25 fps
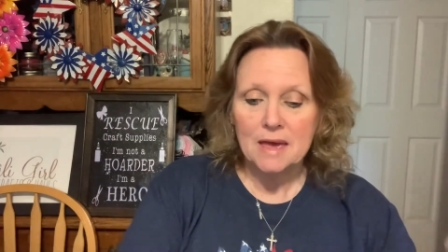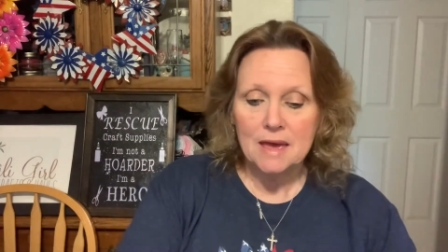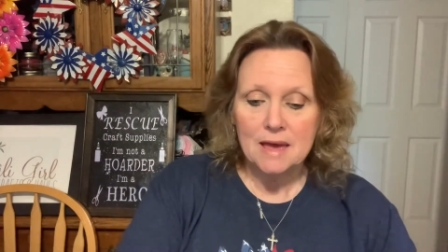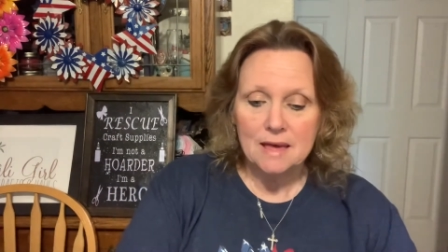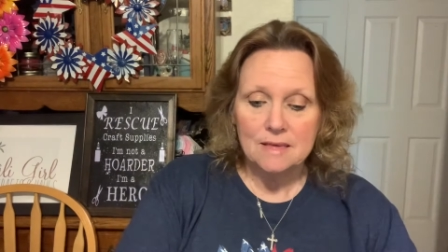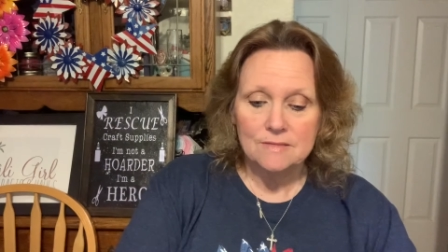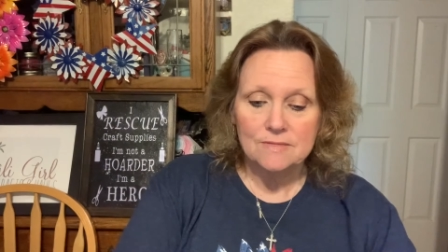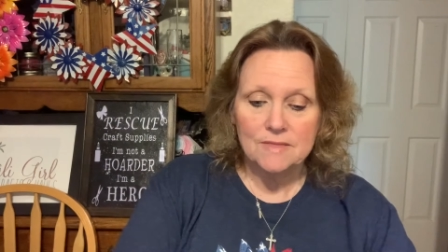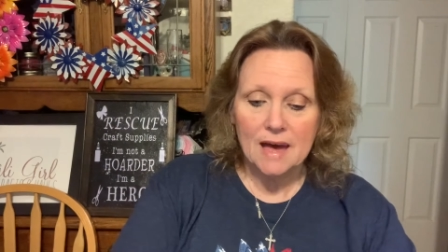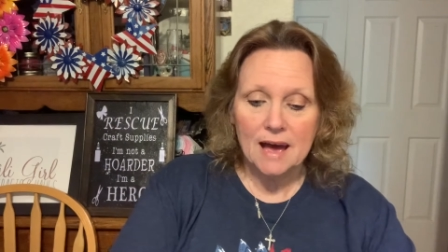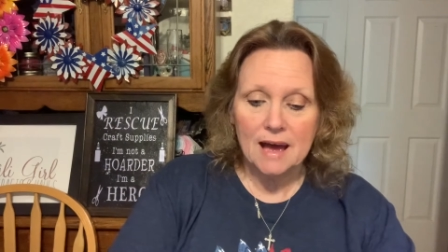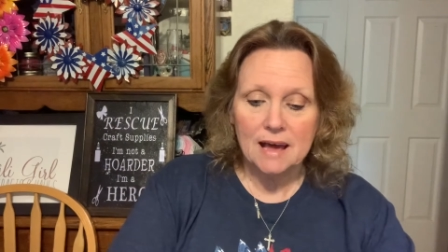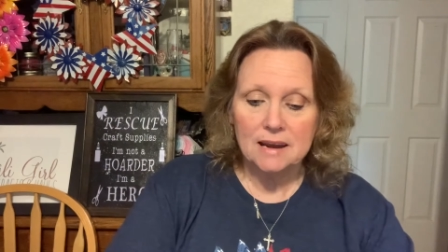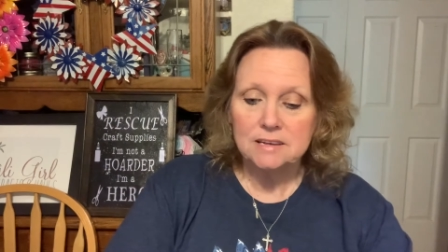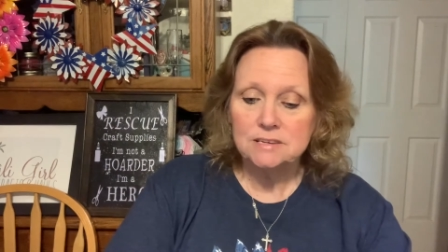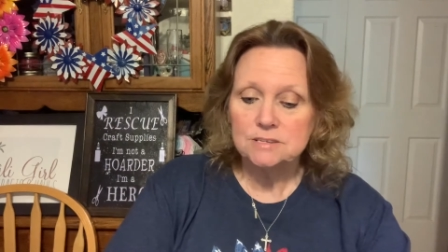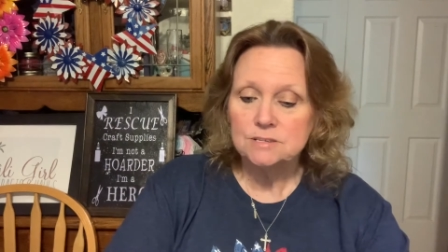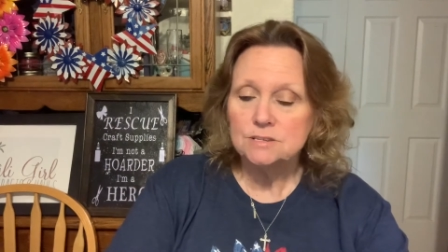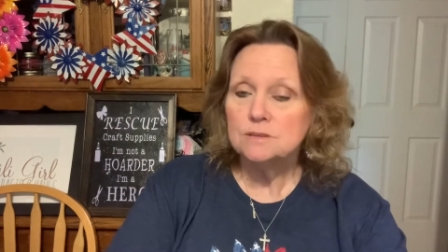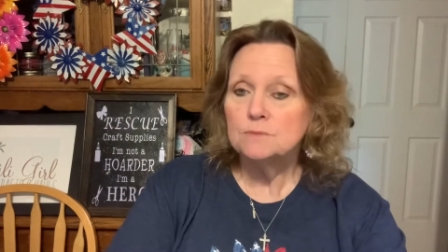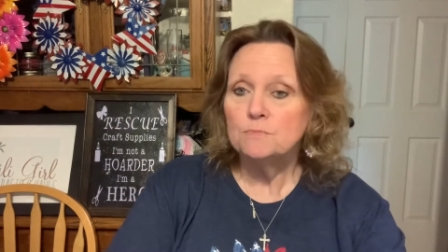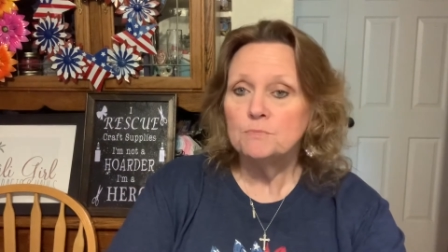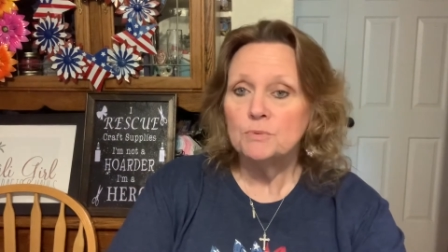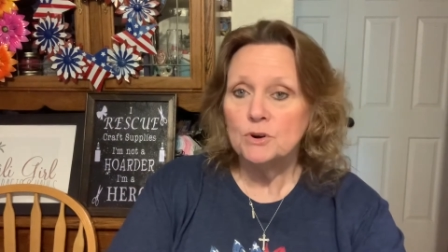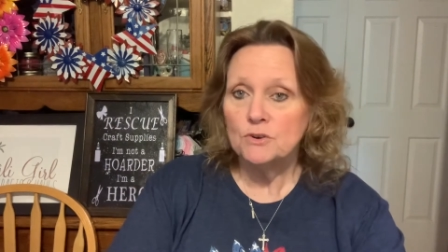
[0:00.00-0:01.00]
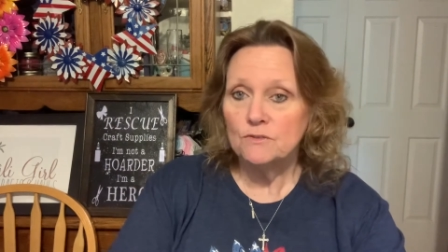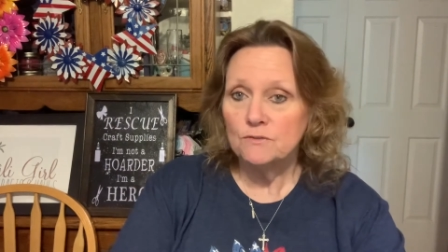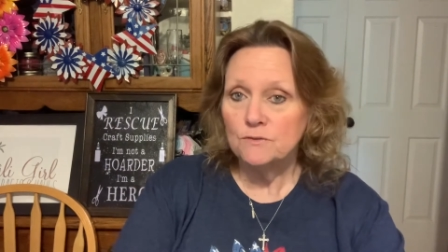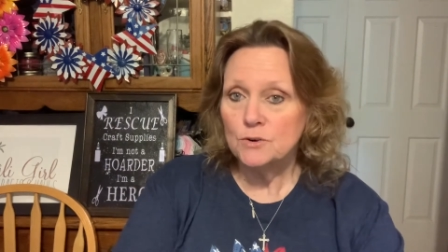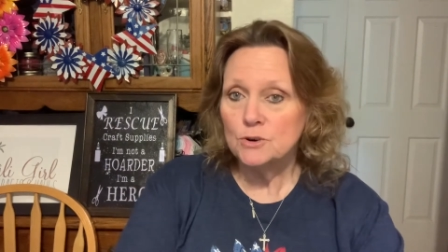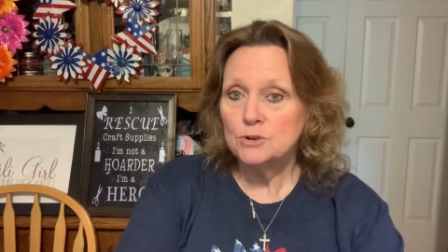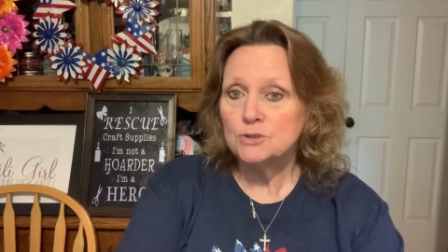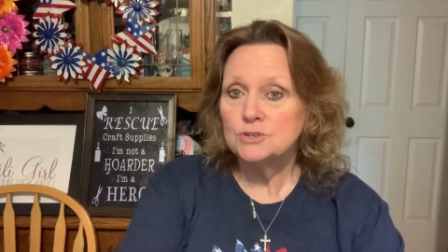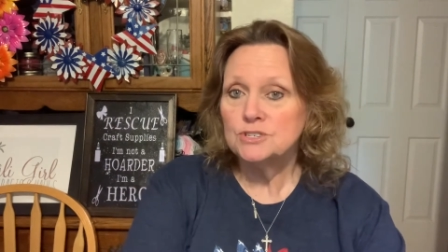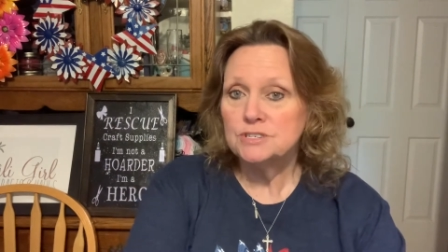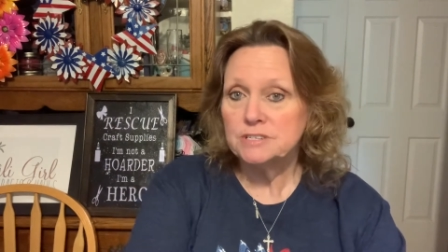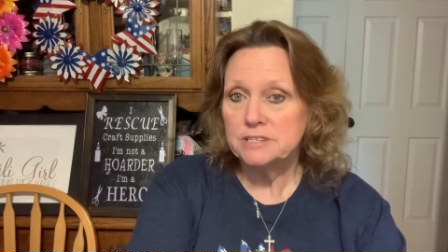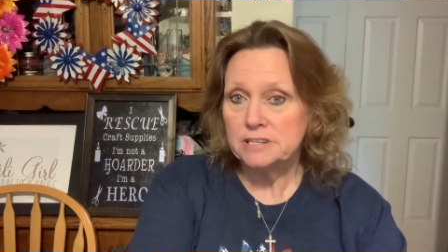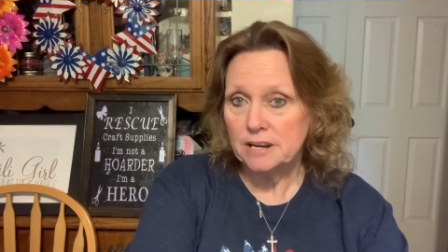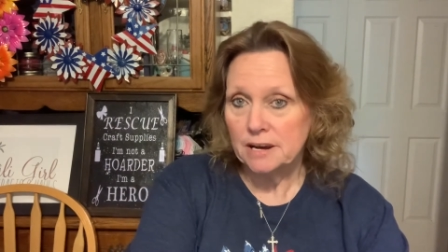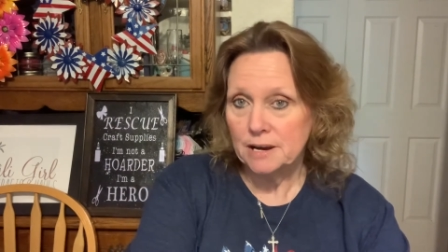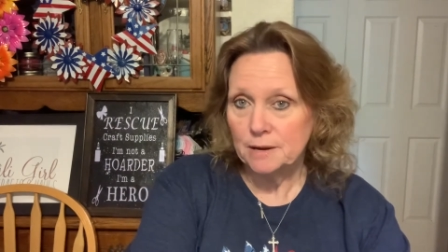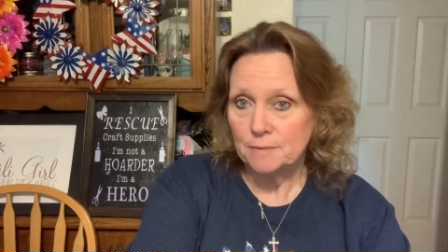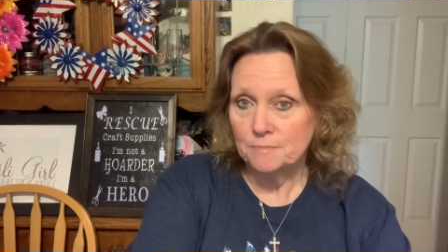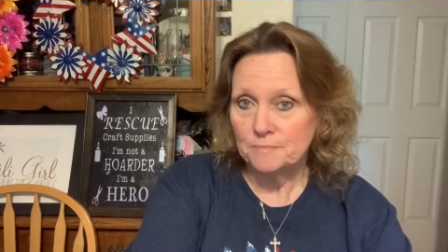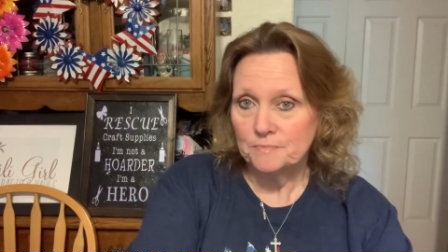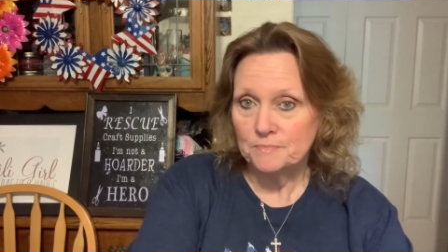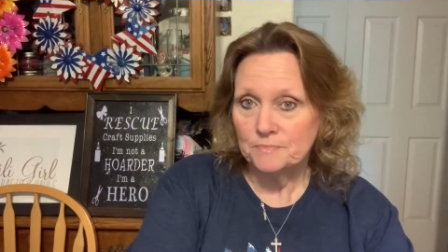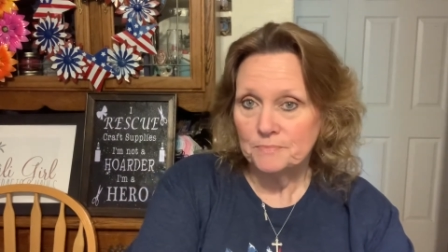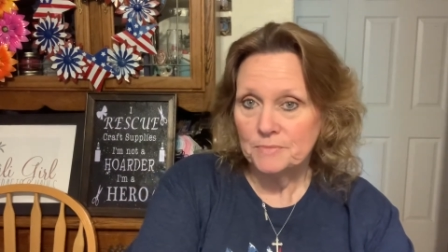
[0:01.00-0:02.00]
that is the first step
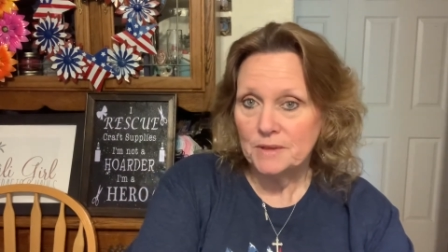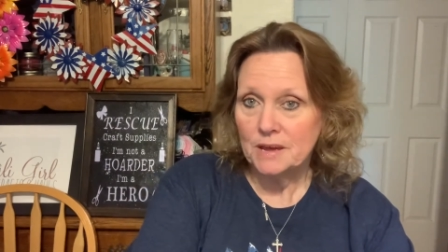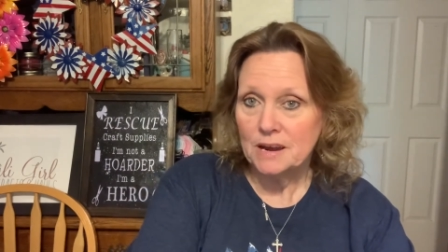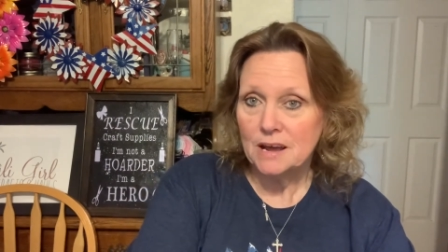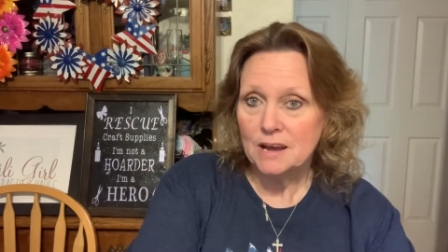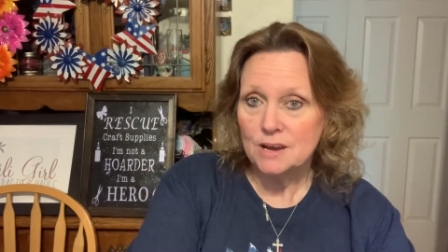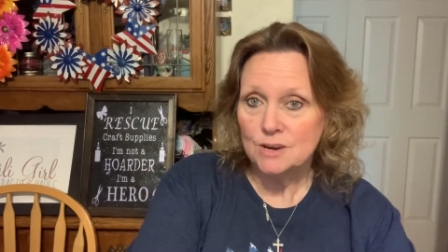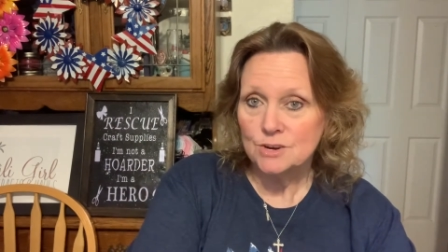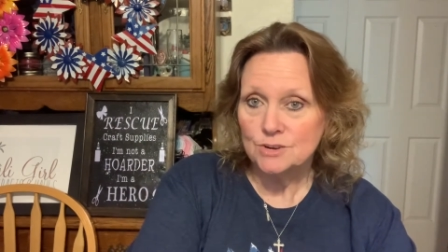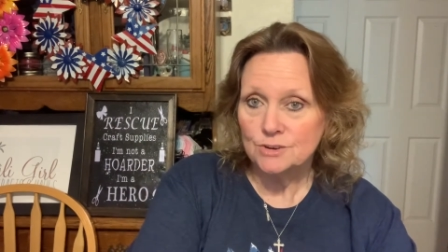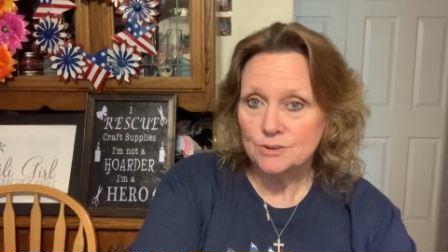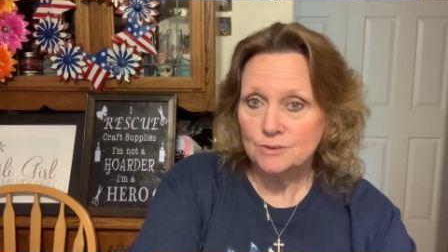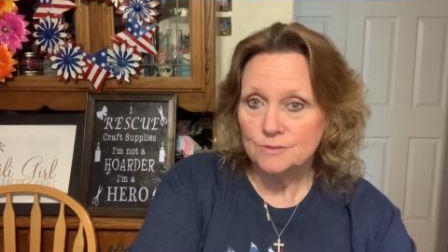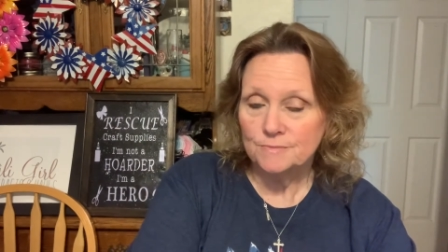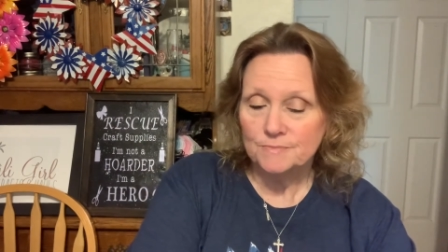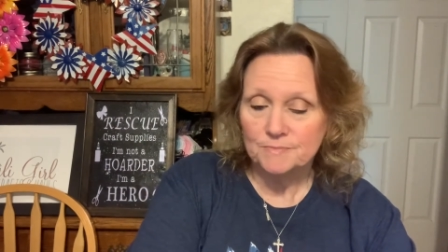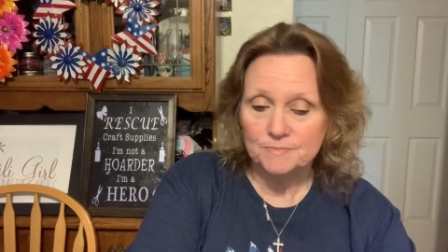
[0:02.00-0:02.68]
that I do.